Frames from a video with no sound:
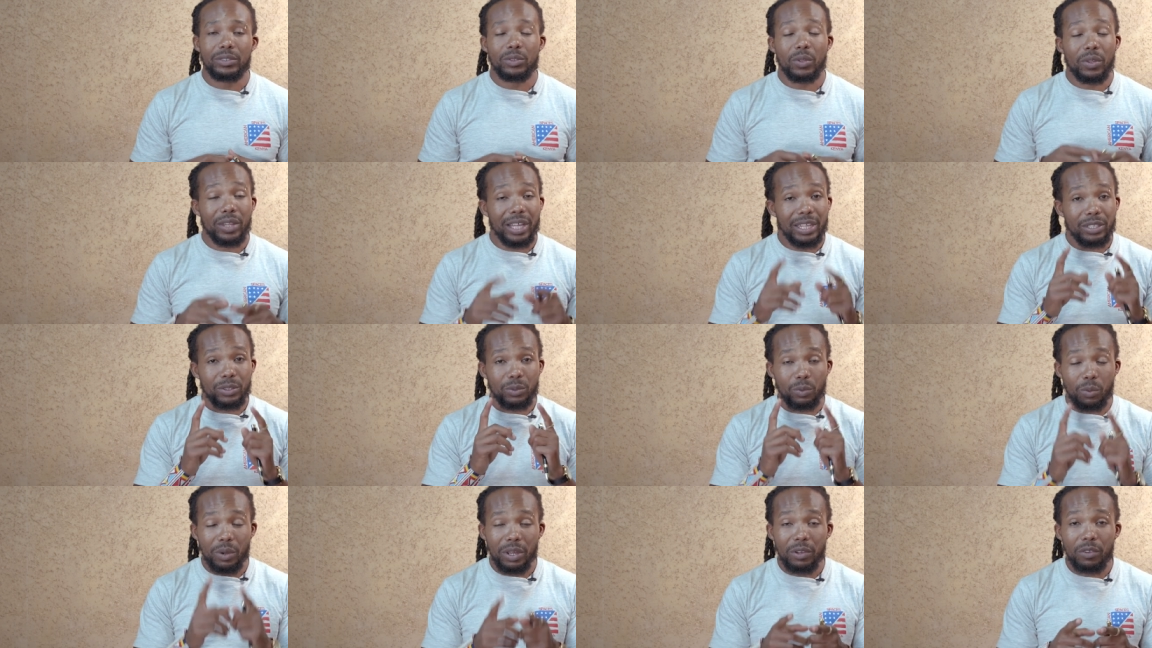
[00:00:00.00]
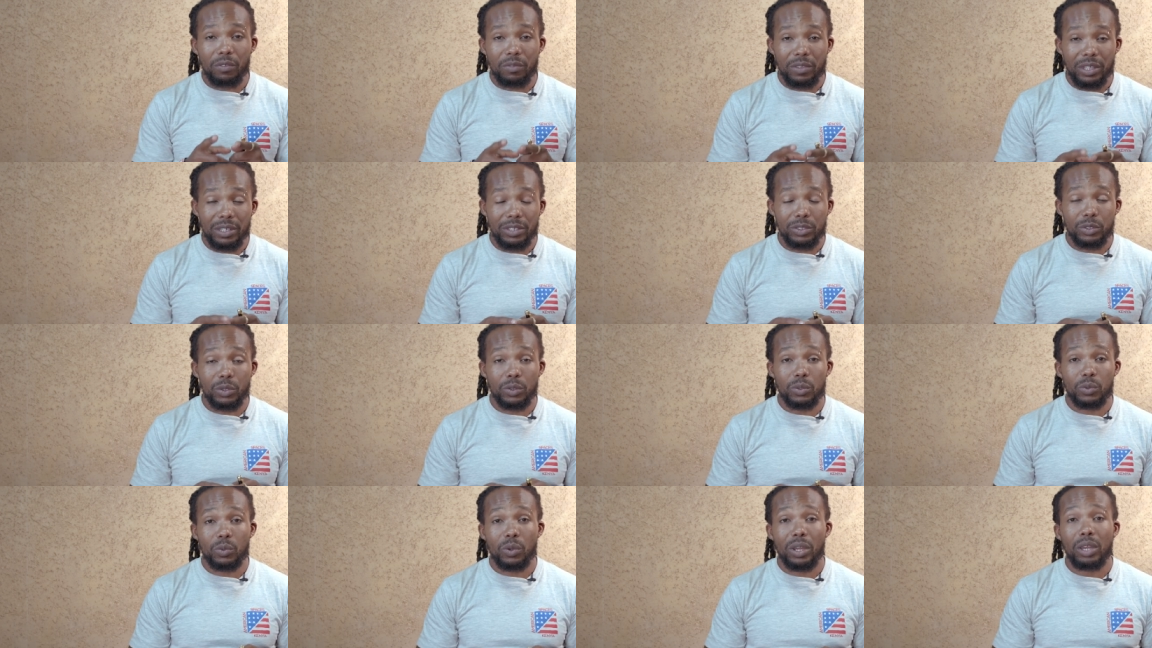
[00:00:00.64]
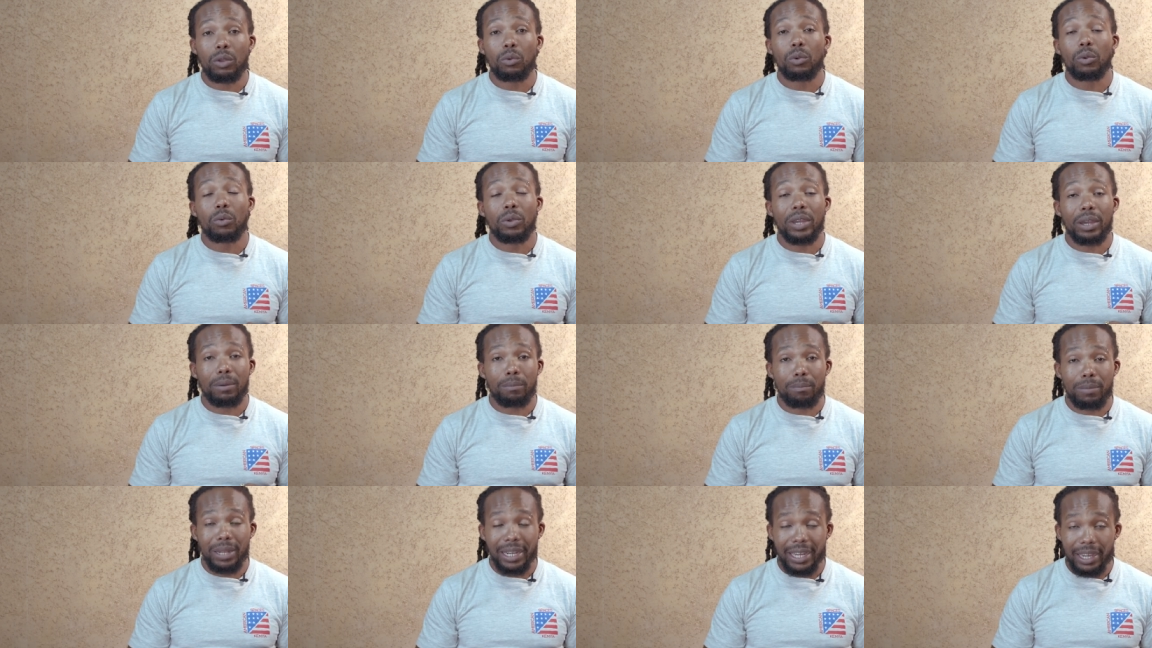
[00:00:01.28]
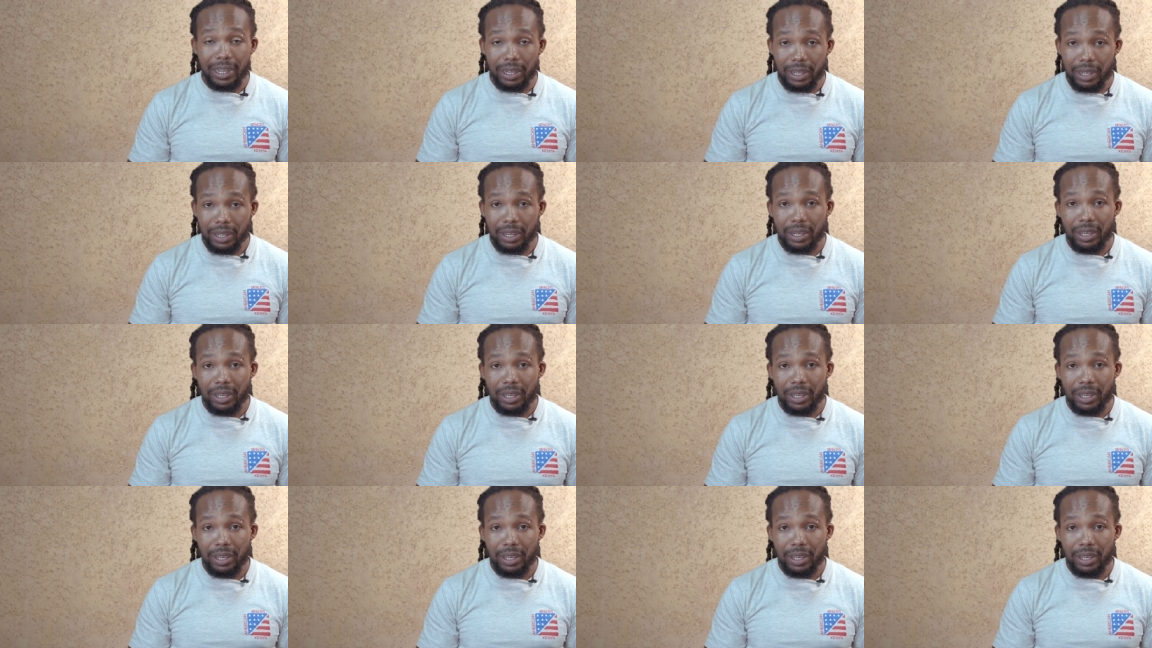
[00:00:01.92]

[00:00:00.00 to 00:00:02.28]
So that's one of the reasons why we wear black,